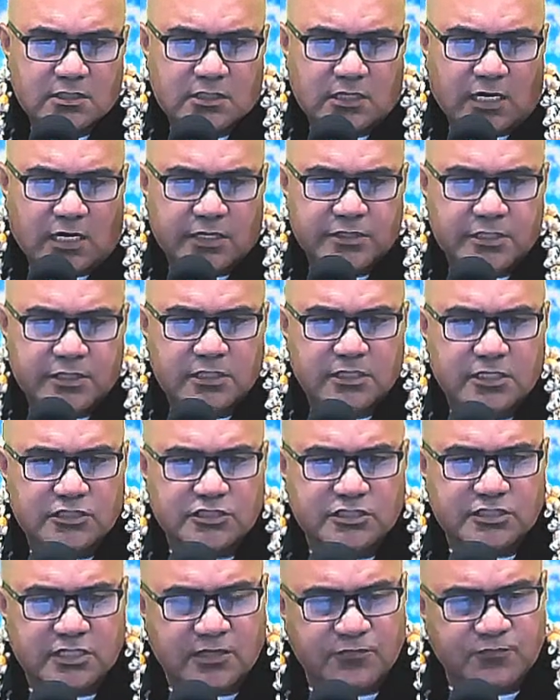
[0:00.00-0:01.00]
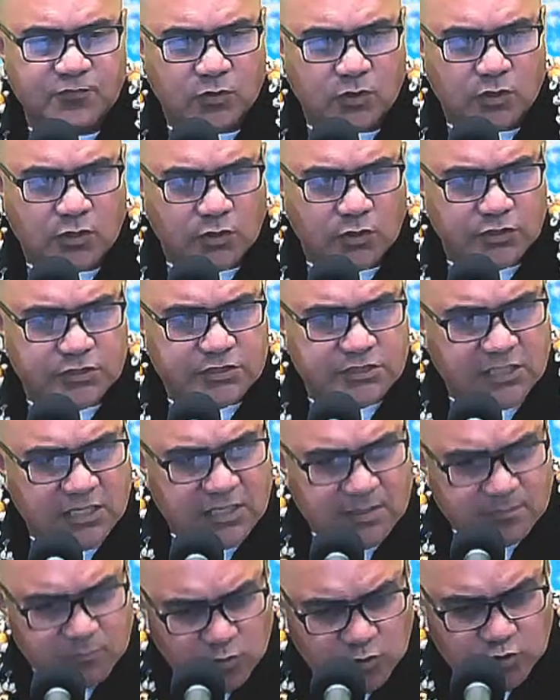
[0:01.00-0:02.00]
I think it's time for all the
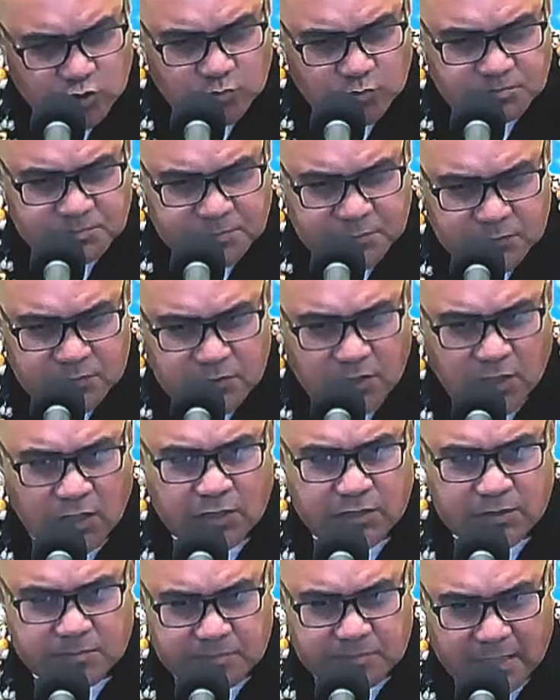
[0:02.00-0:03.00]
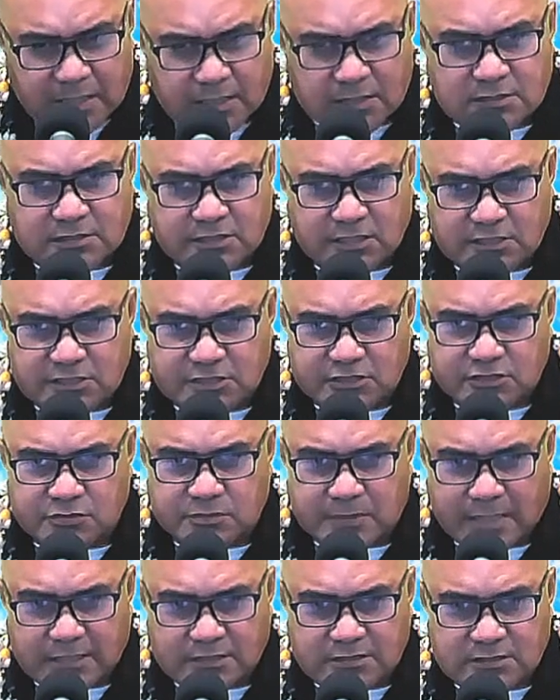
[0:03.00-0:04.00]
Samoa to put all the politics to
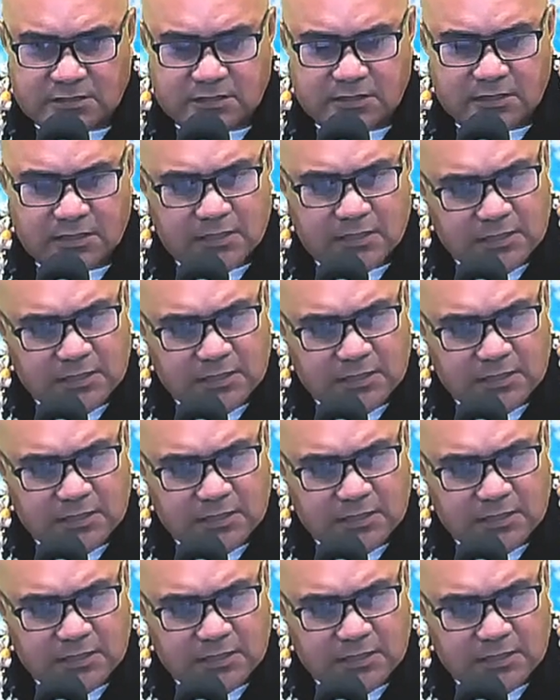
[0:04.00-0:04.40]
rest.